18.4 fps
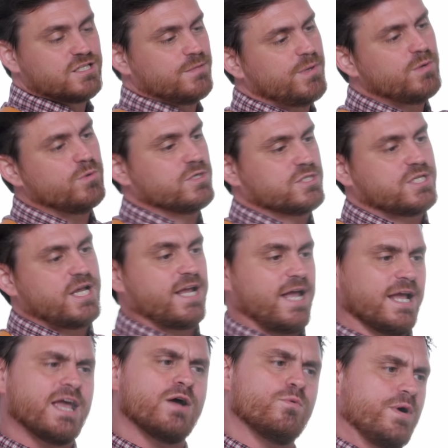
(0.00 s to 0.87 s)
Somebody was
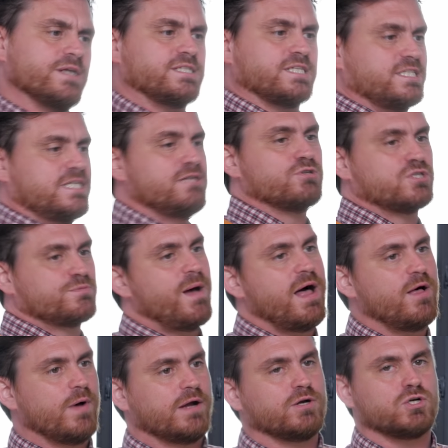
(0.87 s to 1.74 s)
like, I can't wait to see you
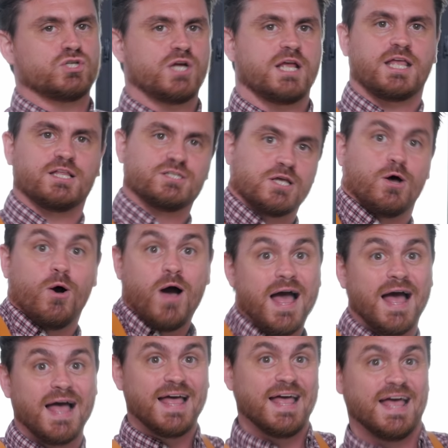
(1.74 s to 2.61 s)
smile while you're shaking, so
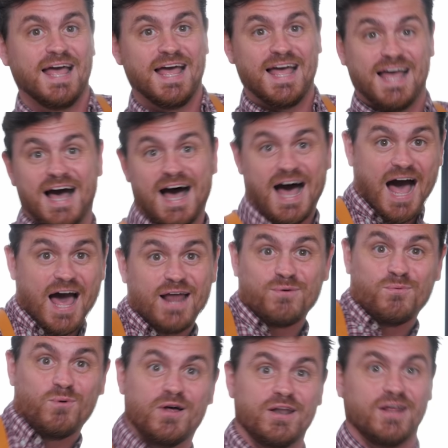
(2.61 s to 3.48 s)
I
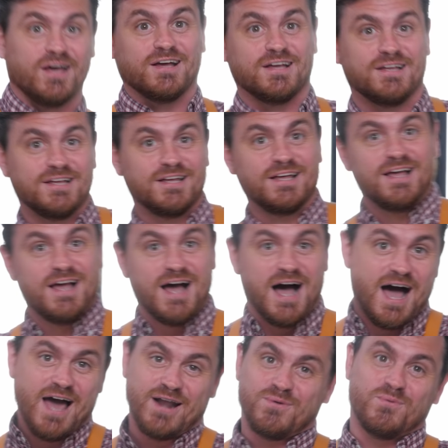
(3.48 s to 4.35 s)
don't wanna,
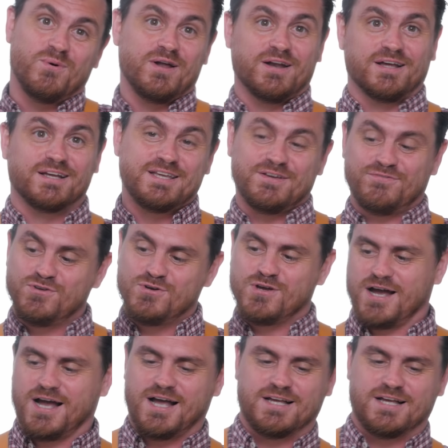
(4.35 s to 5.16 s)
I don't wanna give you